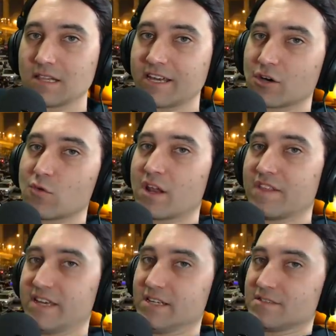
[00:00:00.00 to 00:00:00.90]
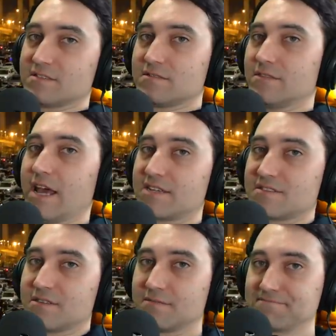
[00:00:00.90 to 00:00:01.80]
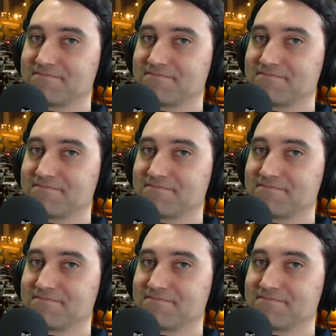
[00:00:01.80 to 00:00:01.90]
Click on one of these next.